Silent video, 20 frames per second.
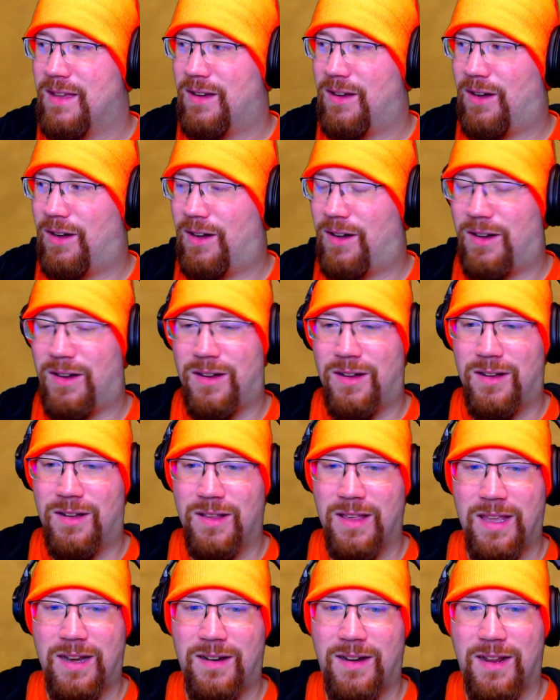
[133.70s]

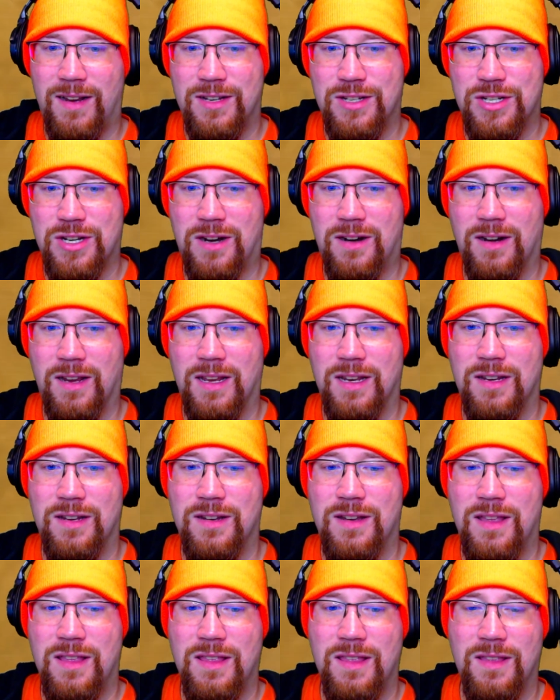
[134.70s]
All internet
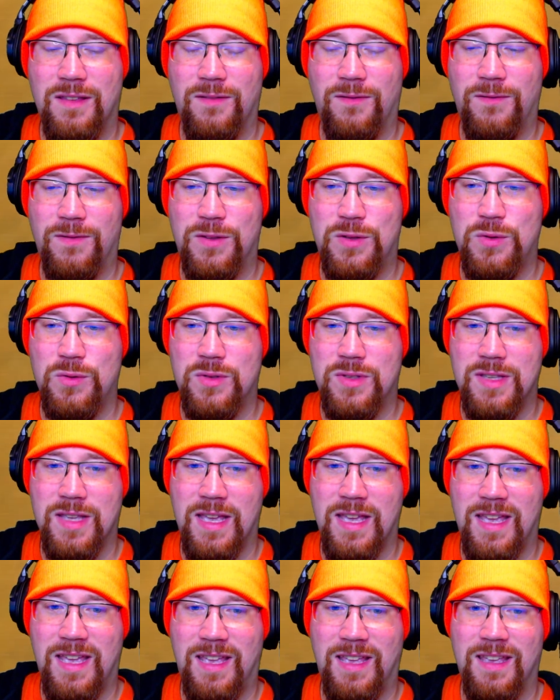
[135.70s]
jargon to
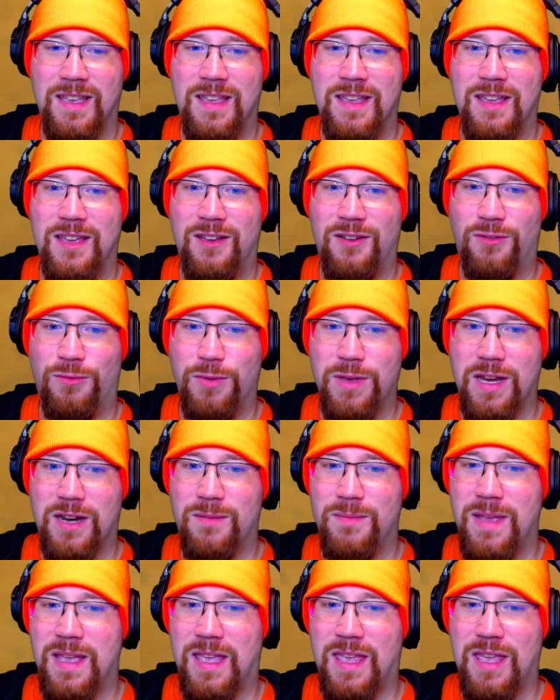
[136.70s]
say, we are
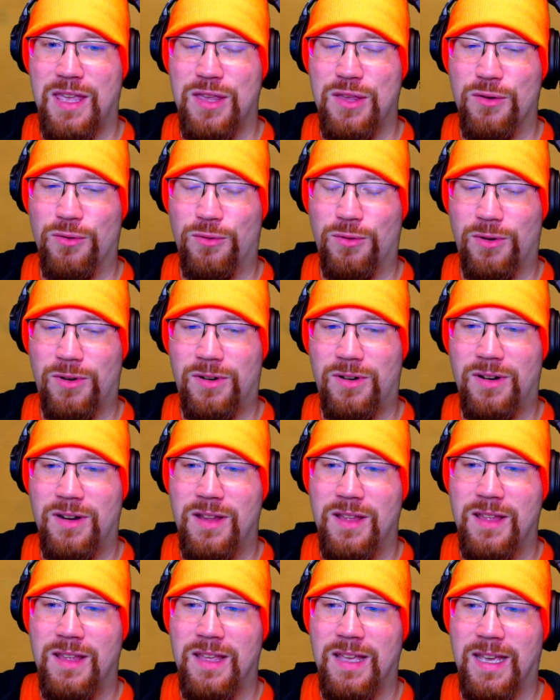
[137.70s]
making your
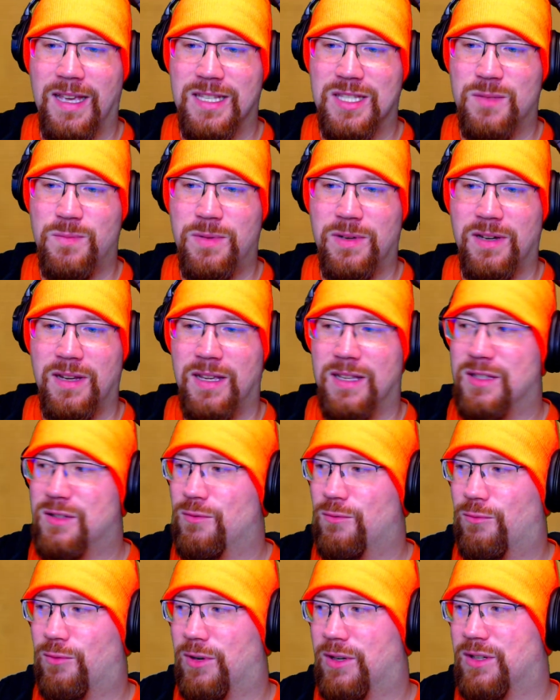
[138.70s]
experience
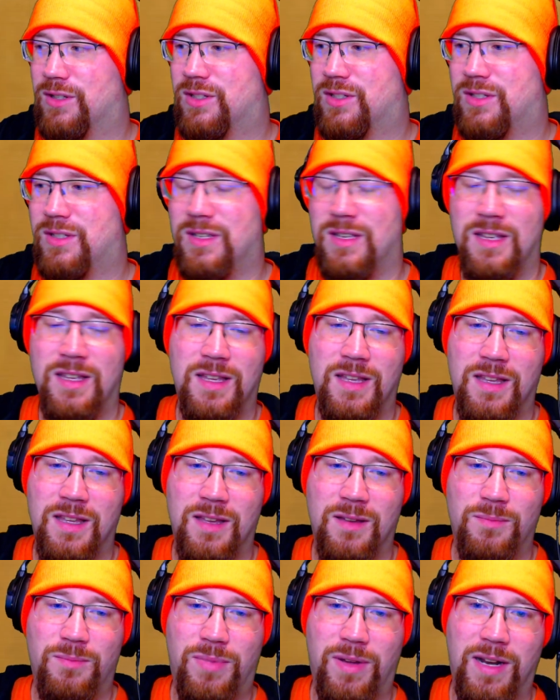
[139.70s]
worse,
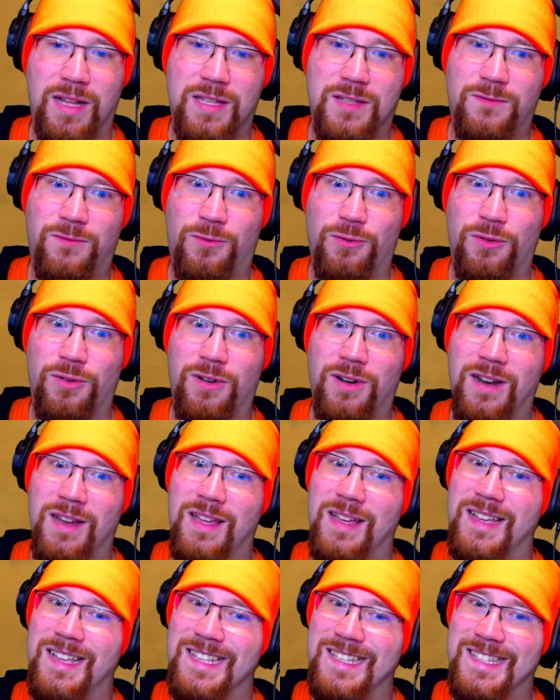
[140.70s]
but it's for
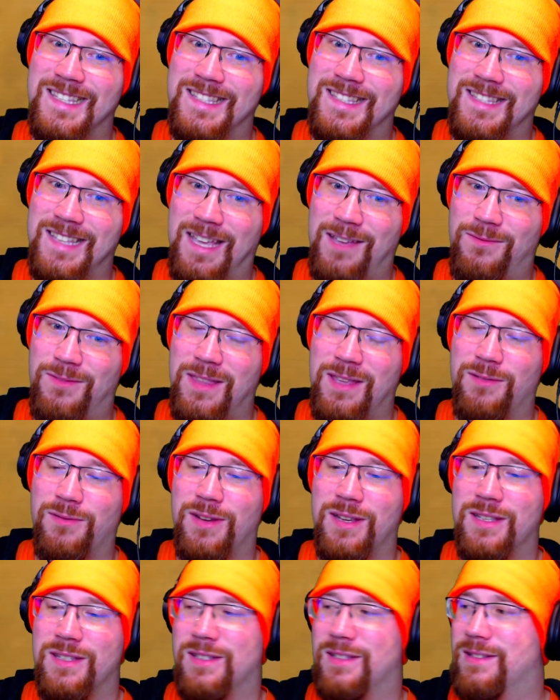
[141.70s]
safety
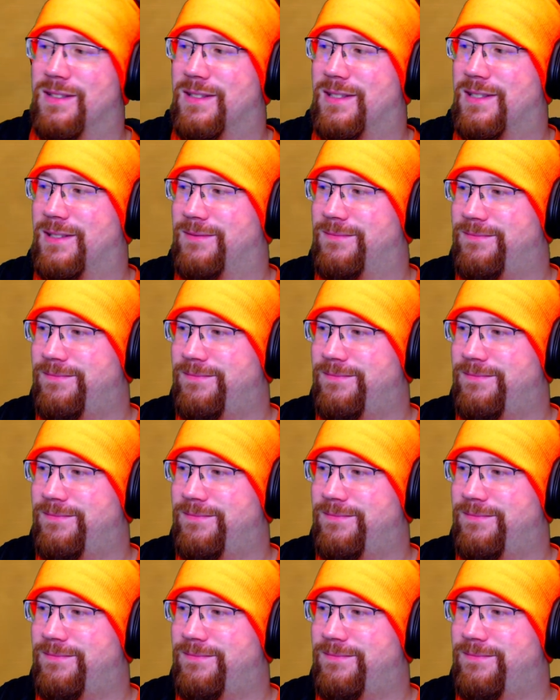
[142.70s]
reasons.